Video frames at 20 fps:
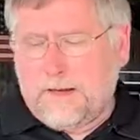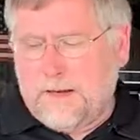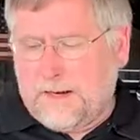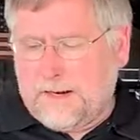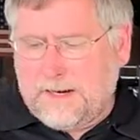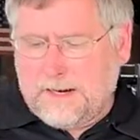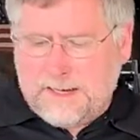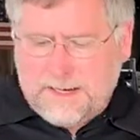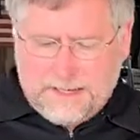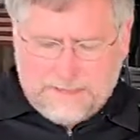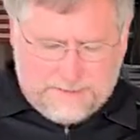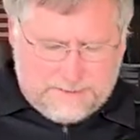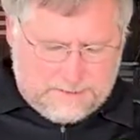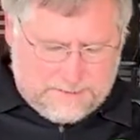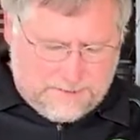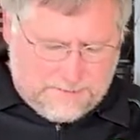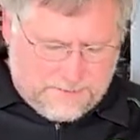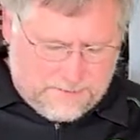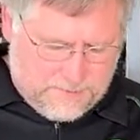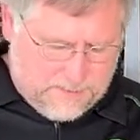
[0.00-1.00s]
All right,
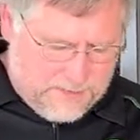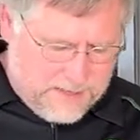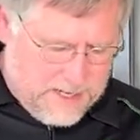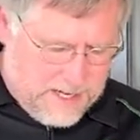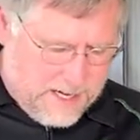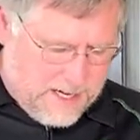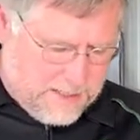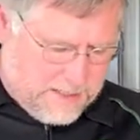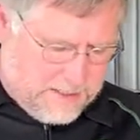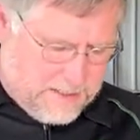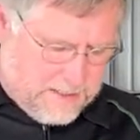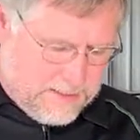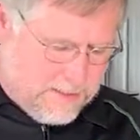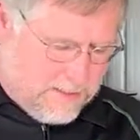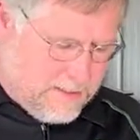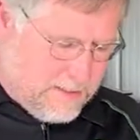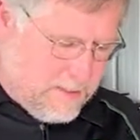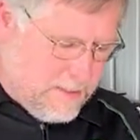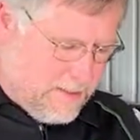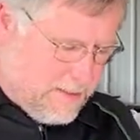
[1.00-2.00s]
so we're back, and
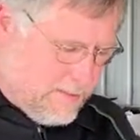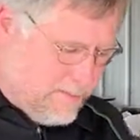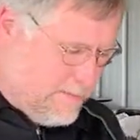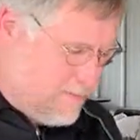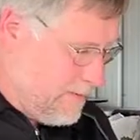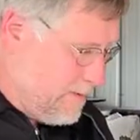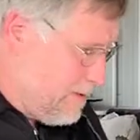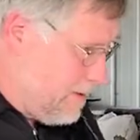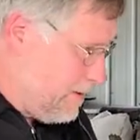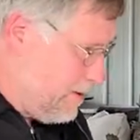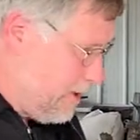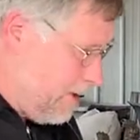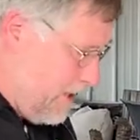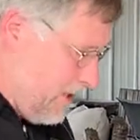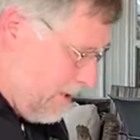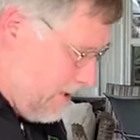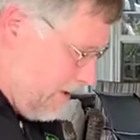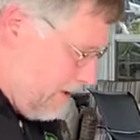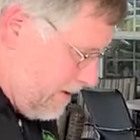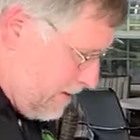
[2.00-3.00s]
we're gonna
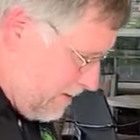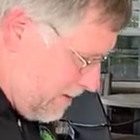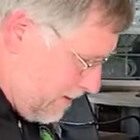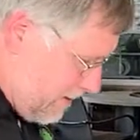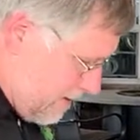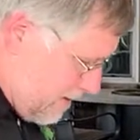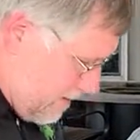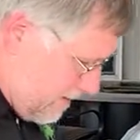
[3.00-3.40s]
check this